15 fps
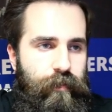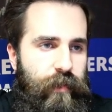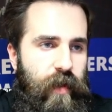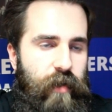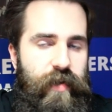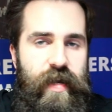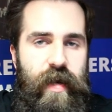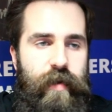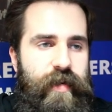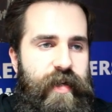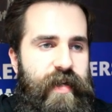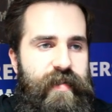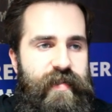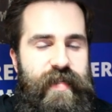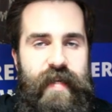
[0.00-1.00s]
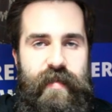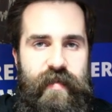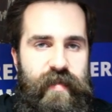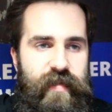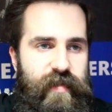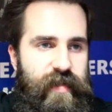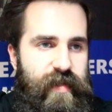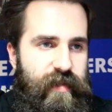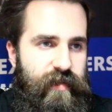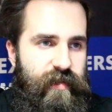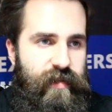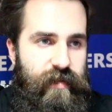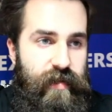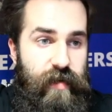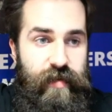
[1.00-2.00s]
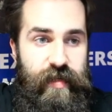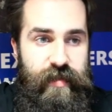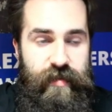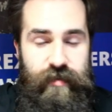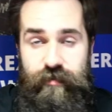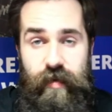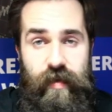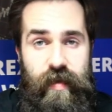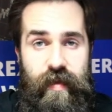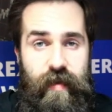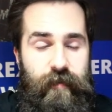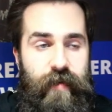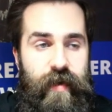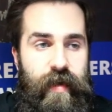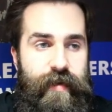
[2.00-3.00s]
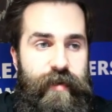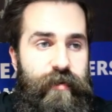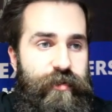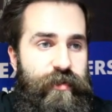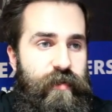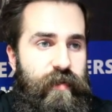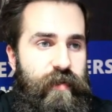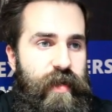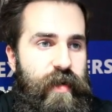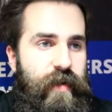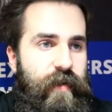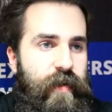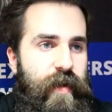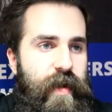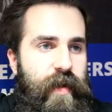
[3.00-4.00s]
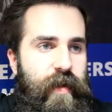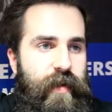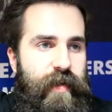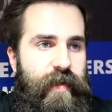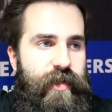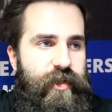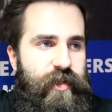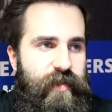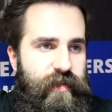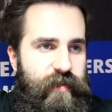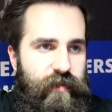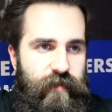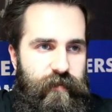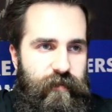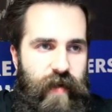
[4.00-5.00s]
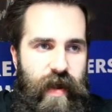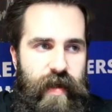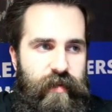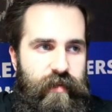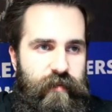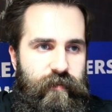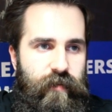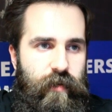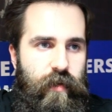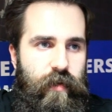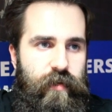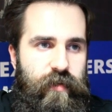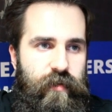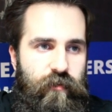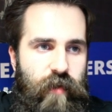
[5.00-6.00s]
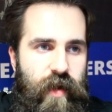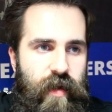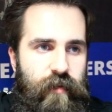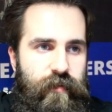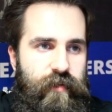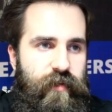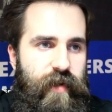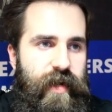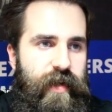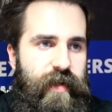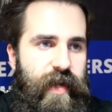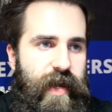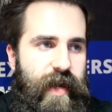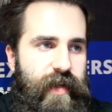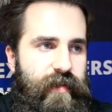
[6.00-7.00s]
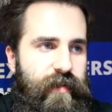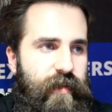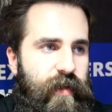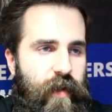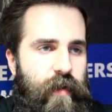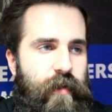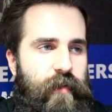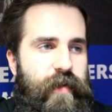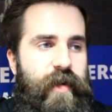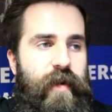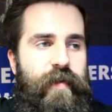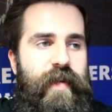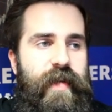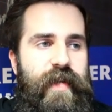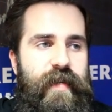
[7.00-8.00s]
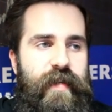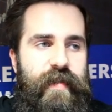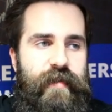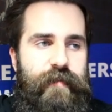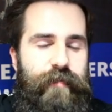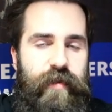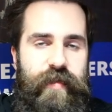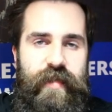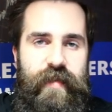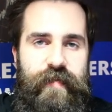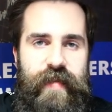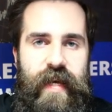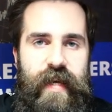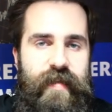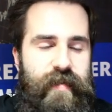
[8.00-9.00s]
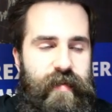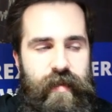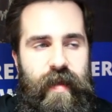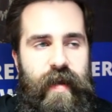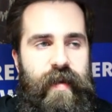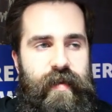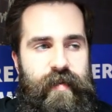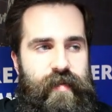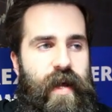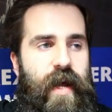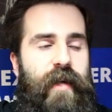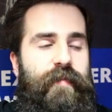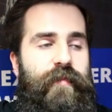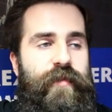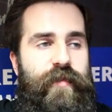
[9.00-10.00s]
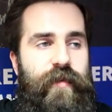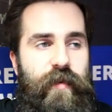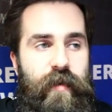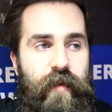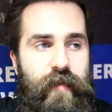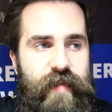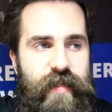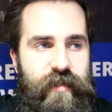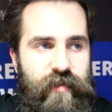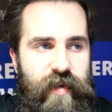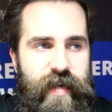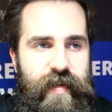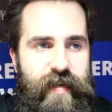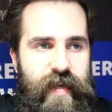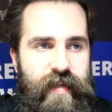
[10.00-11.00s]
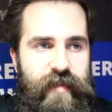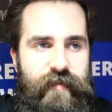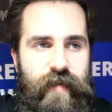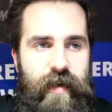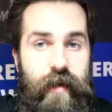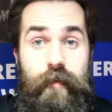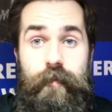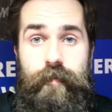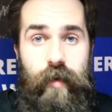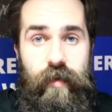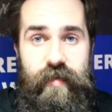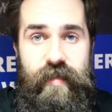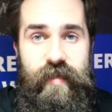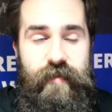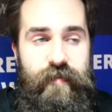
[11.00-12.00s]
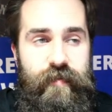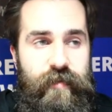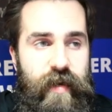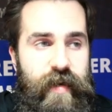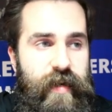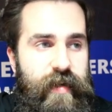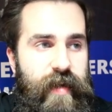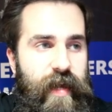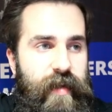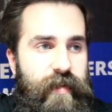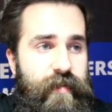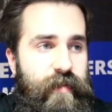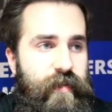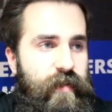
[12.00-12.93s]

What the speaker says: Regarding his statistics, there is really nothing unusual here. He just went for 12 trading days. Regarding his positive days, like almost all of his trading days were positive trading days.